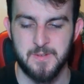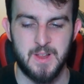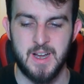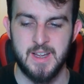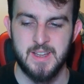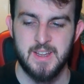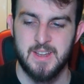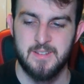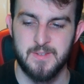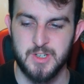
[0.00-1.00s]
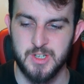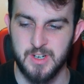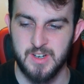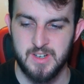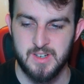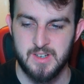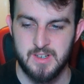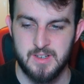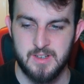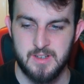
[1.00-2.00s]
Be able to fly, for sure.
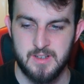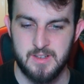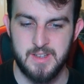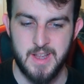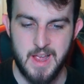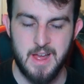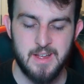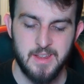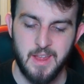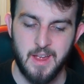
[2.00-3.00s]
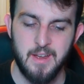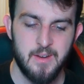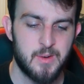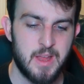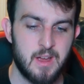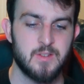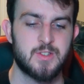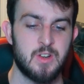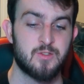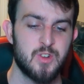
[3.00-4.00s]
Yeah, yeah.
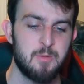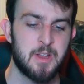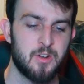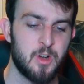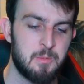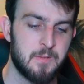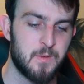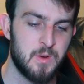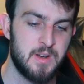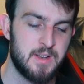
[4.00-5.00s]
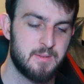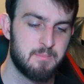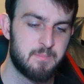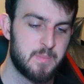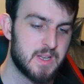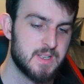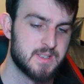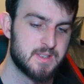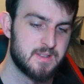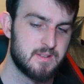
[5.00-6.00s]
Okay, I was I was trying to make an argument for it
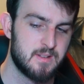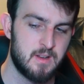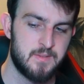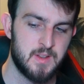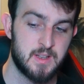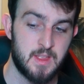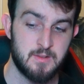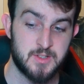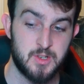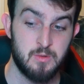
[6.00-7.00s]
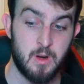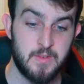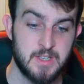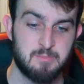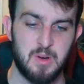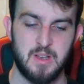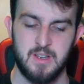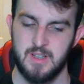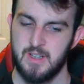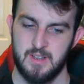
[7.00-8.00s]
because I feel like that was too obvious,
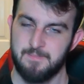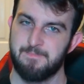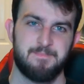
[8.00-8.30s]
but